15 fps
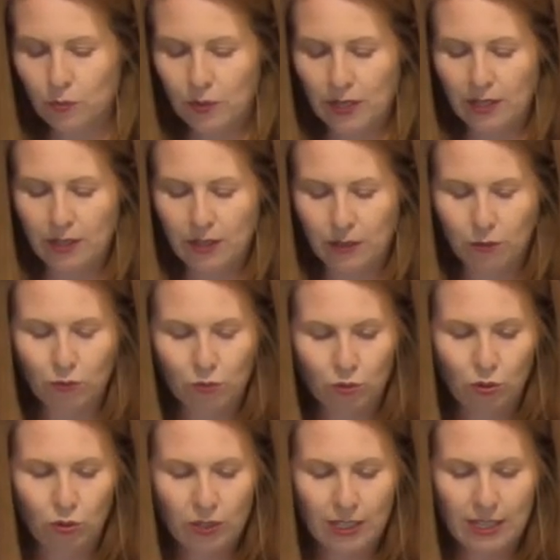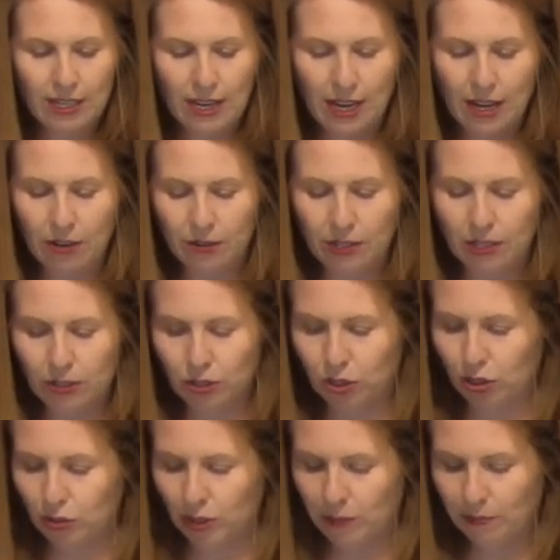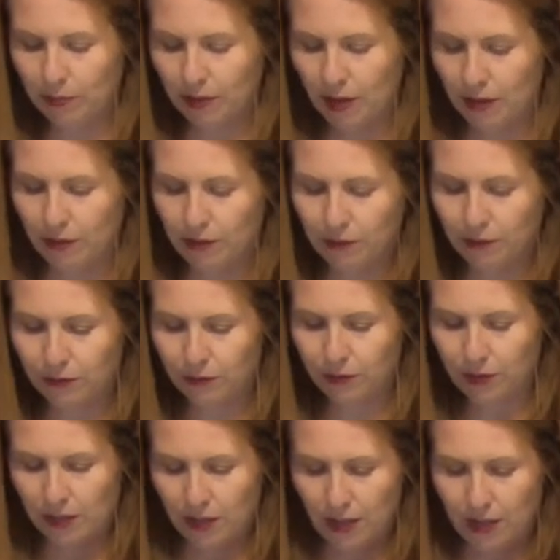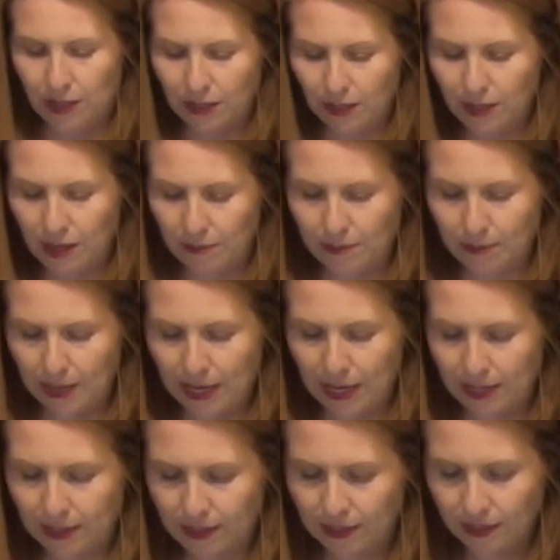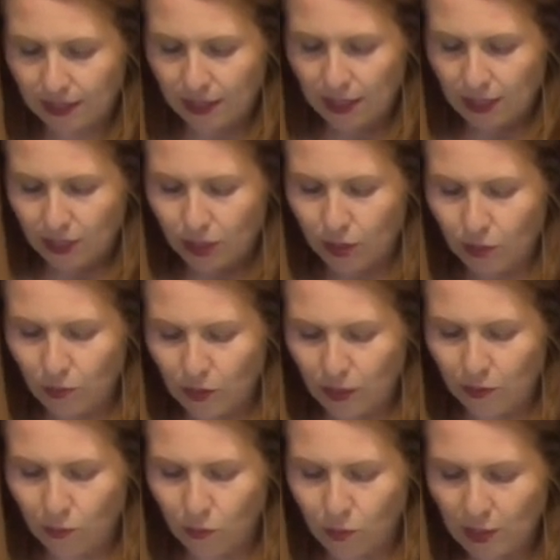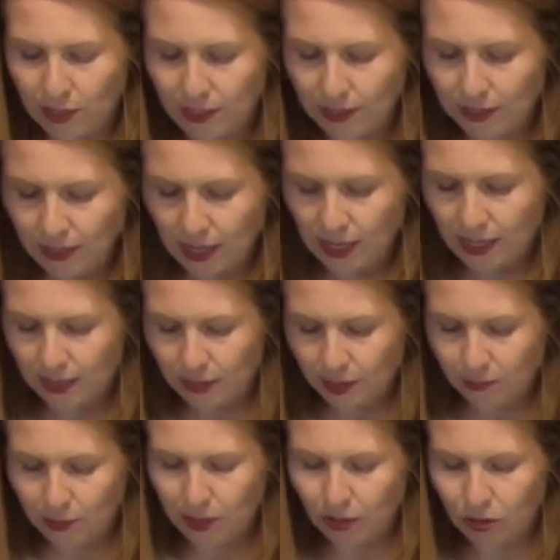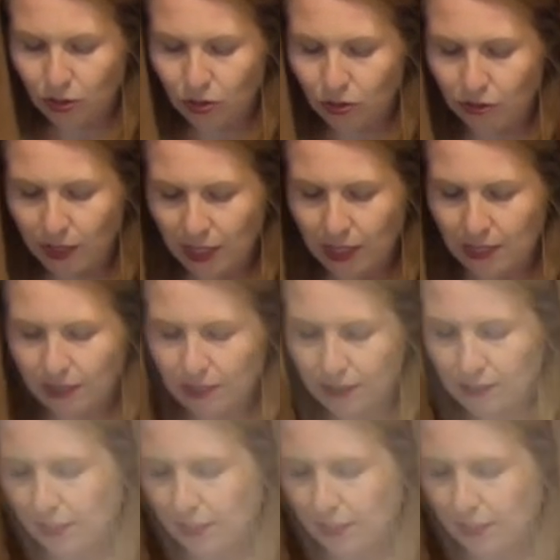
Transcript: with rolling out a strip of gum paste. You want one side to be straight